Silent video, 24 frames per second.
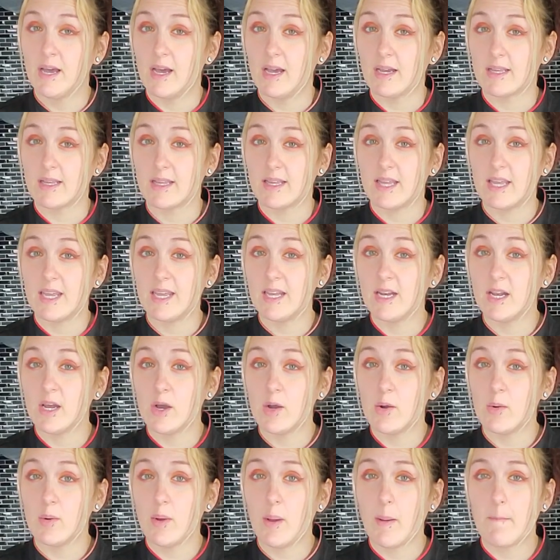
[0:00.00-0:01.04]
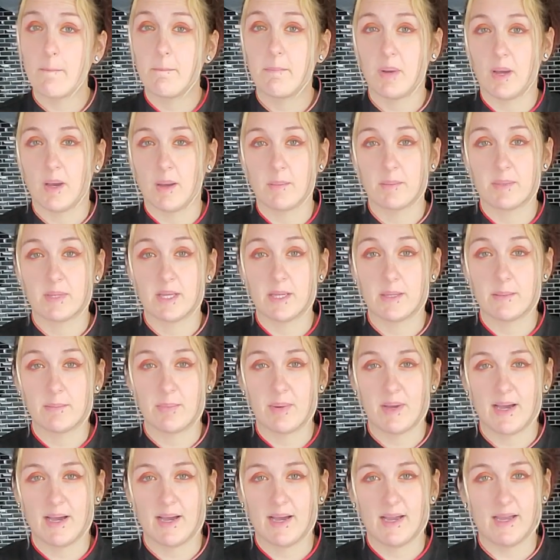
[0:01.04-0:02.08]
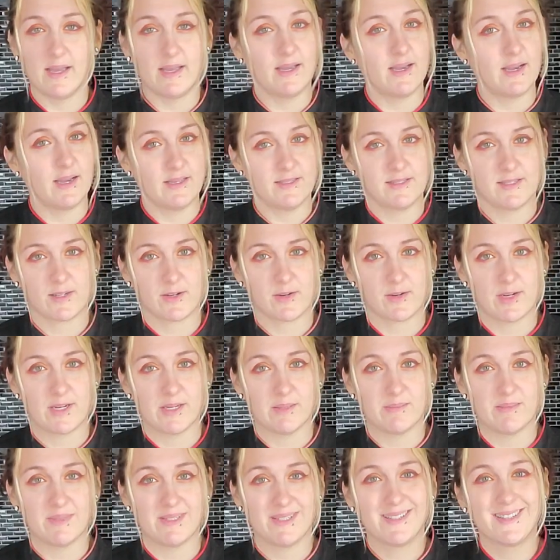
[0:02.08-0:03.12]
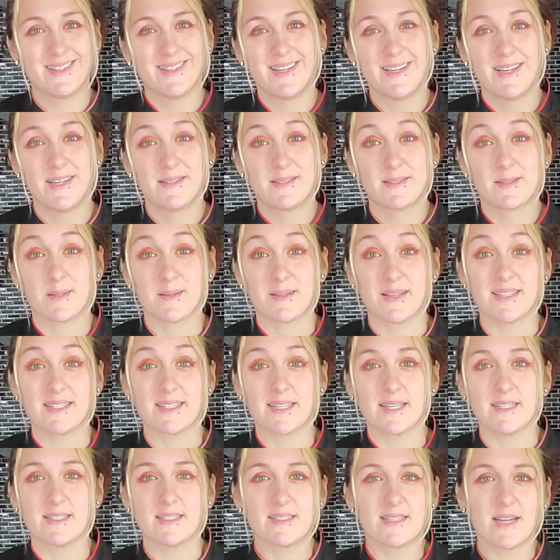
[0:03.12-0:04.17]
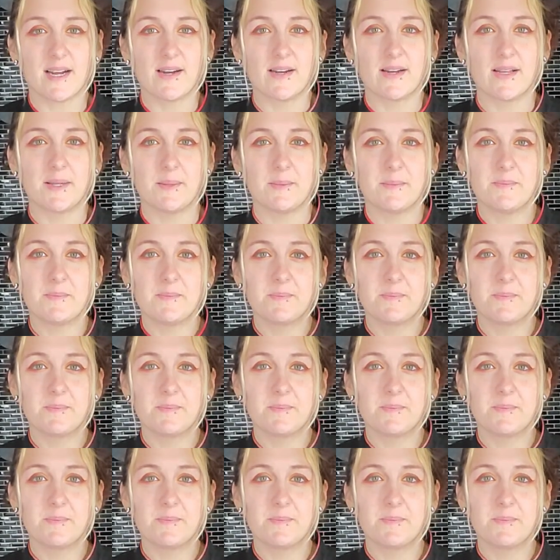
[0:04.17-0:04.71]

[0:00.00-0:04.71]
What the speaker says: a keto pumpkin pie ice cream. So let's get started.